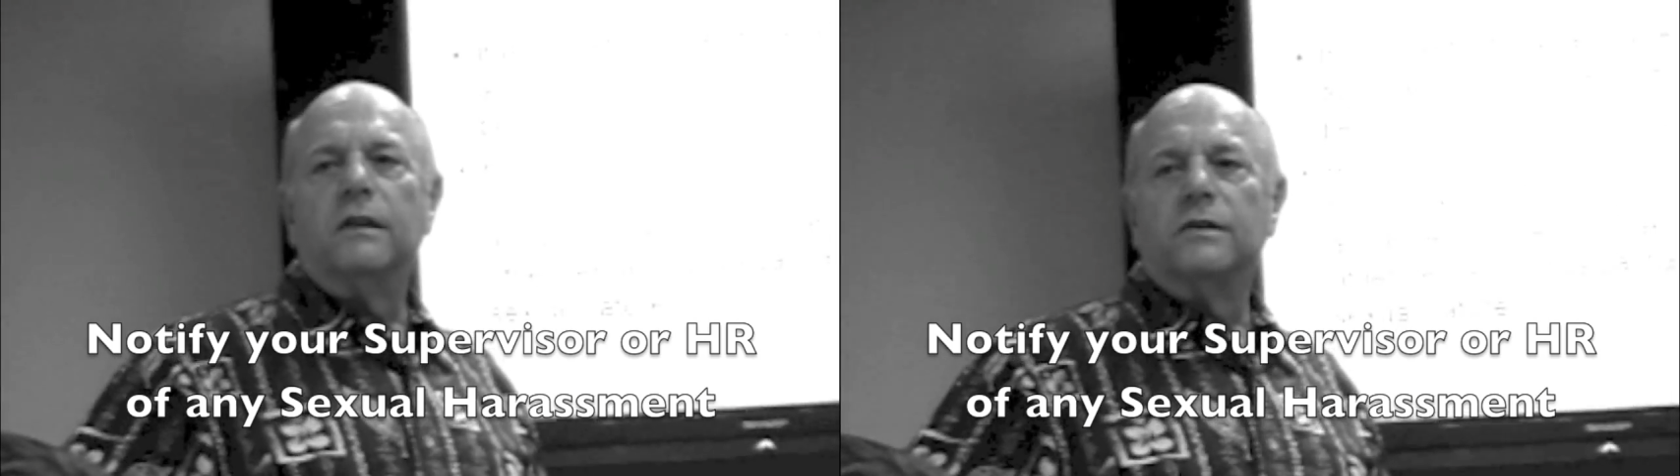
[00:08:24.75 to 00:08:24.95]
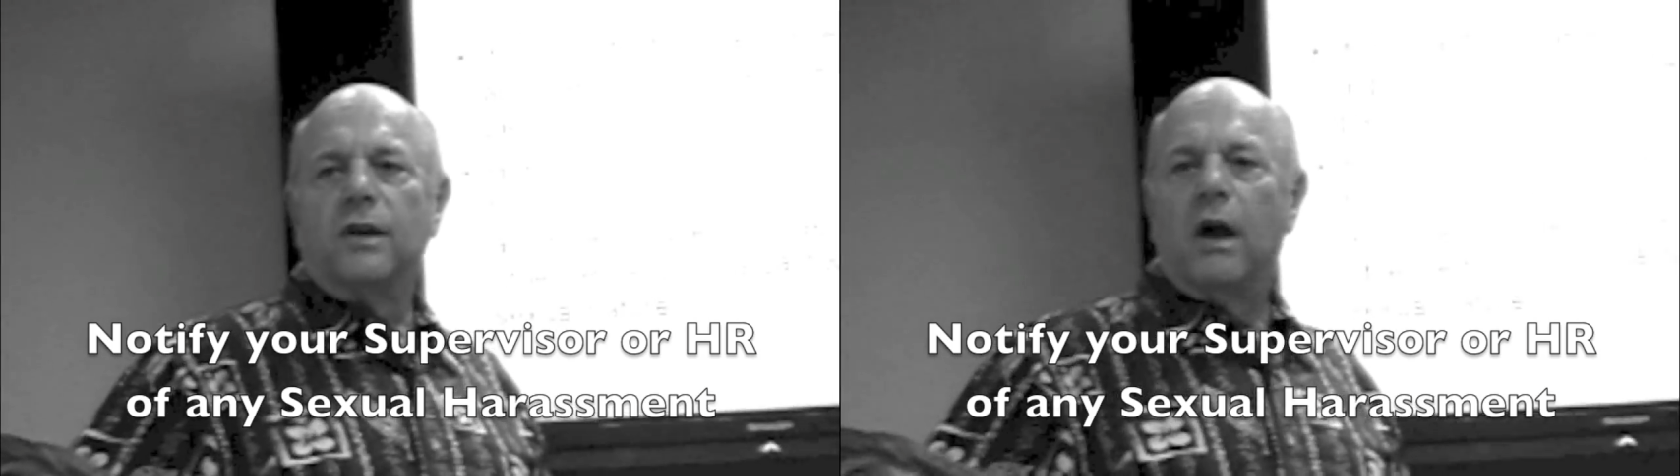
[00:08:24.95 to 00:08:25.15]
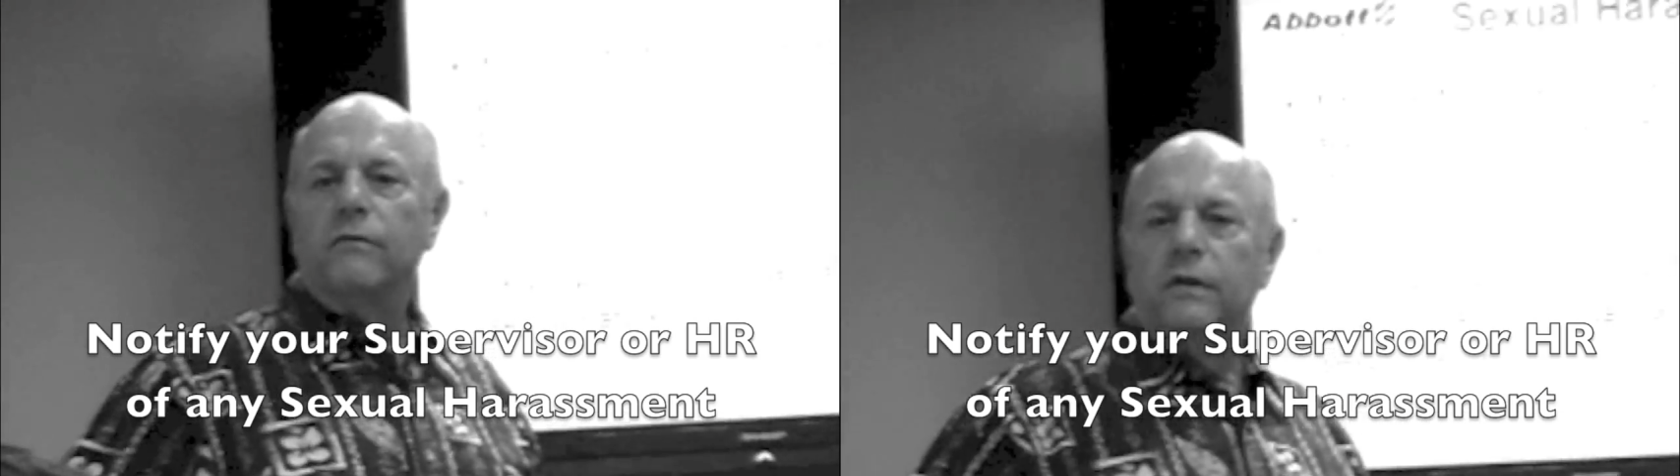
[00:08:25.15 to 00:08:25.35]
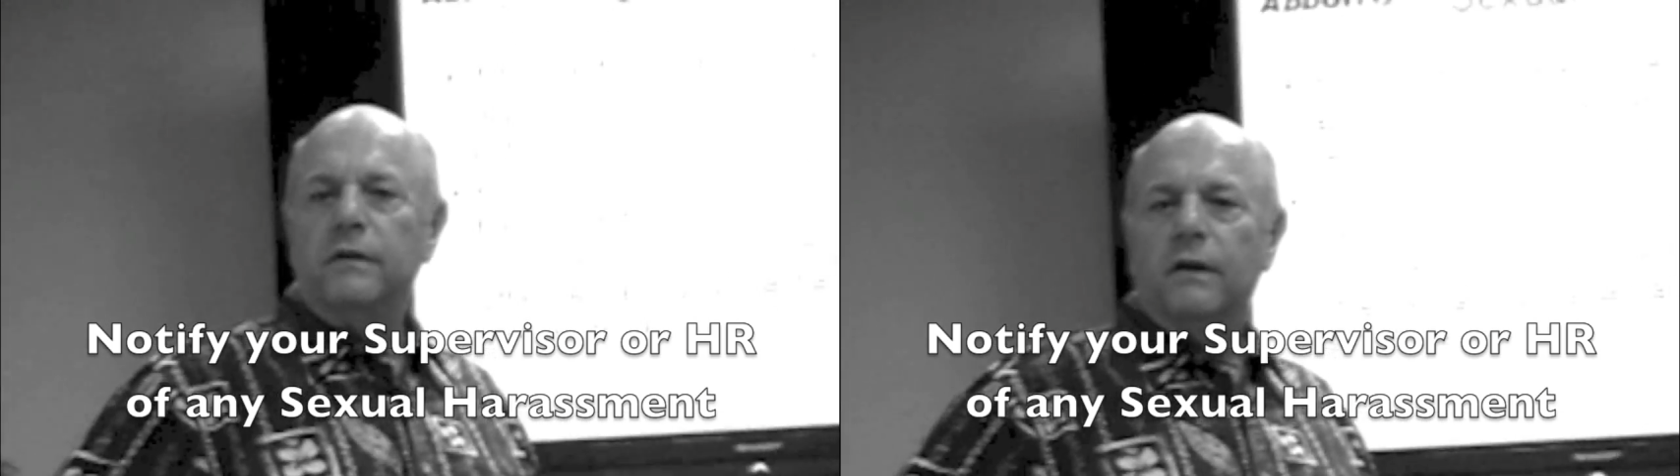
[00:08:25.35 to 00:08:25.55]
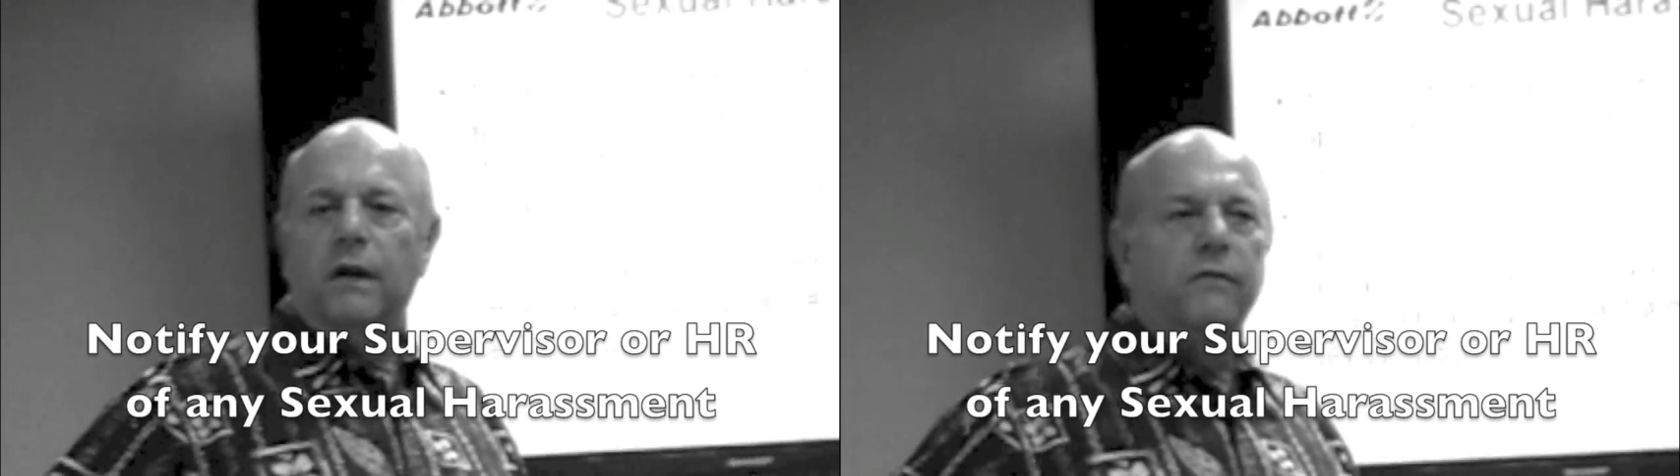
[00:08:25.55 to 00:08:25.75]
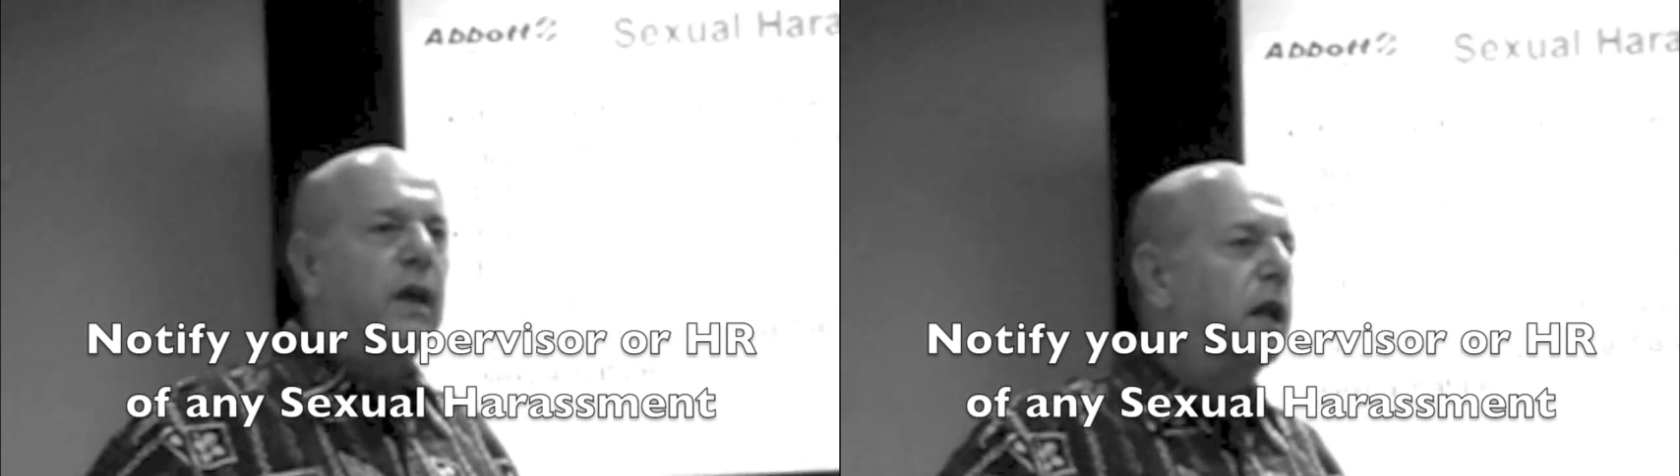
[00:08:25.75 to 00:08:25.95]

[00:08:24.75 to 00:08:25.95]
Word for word: discomfort of